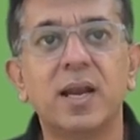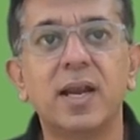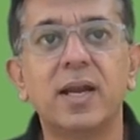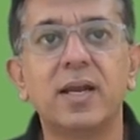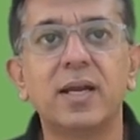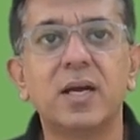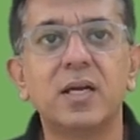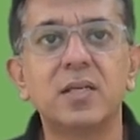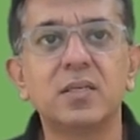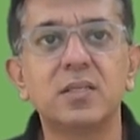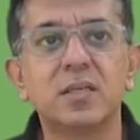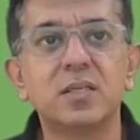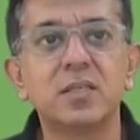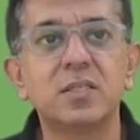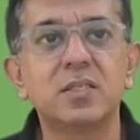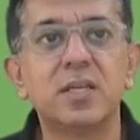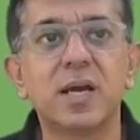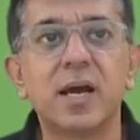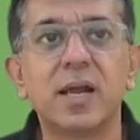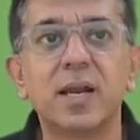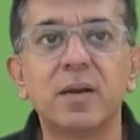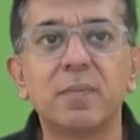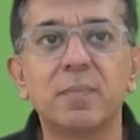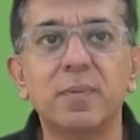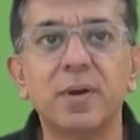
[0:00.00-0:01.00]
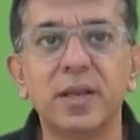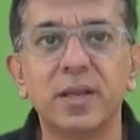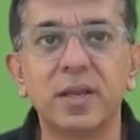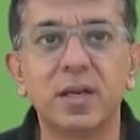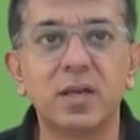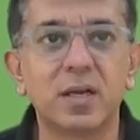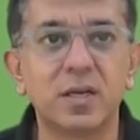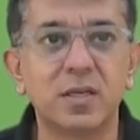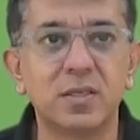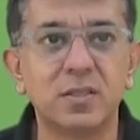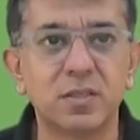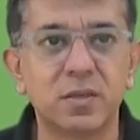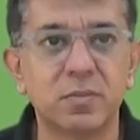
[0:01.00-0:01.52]
answer is direct material
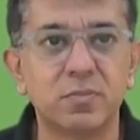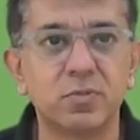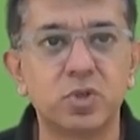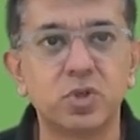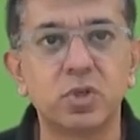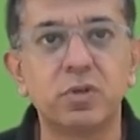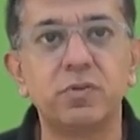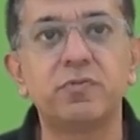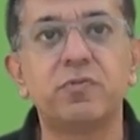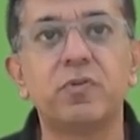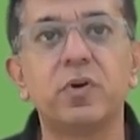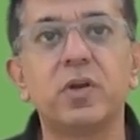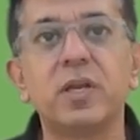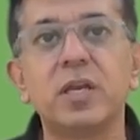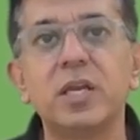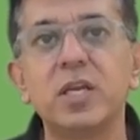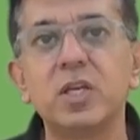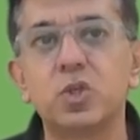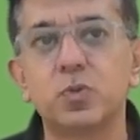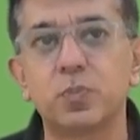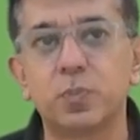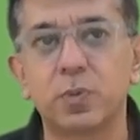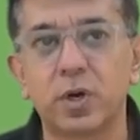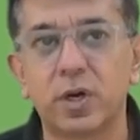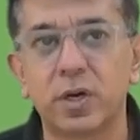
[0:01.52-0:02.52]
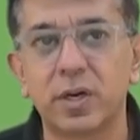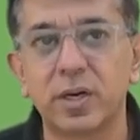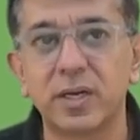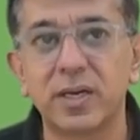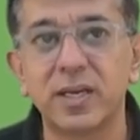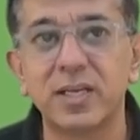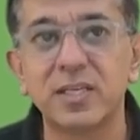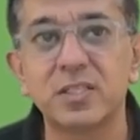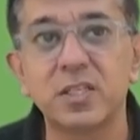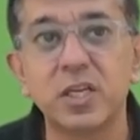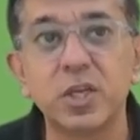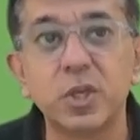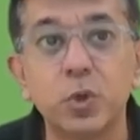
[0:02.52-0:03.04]
consumption for each product
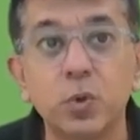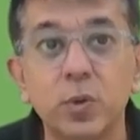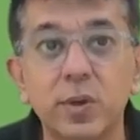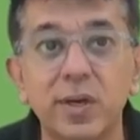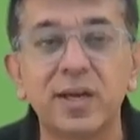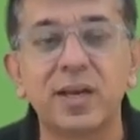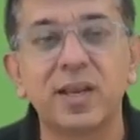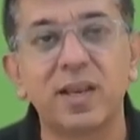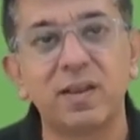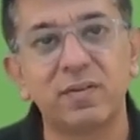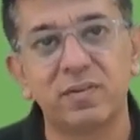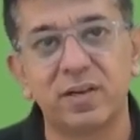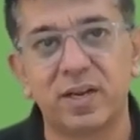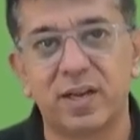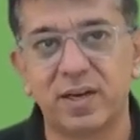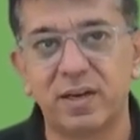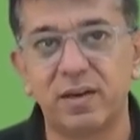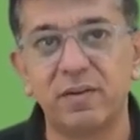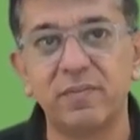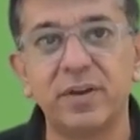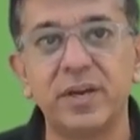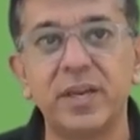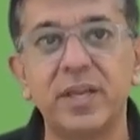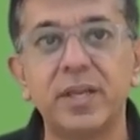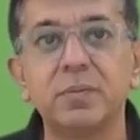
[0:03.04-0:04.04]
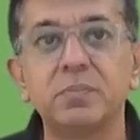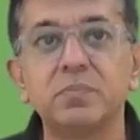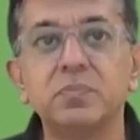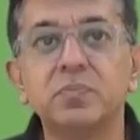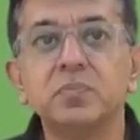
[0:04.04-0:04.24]
is a unit level activity.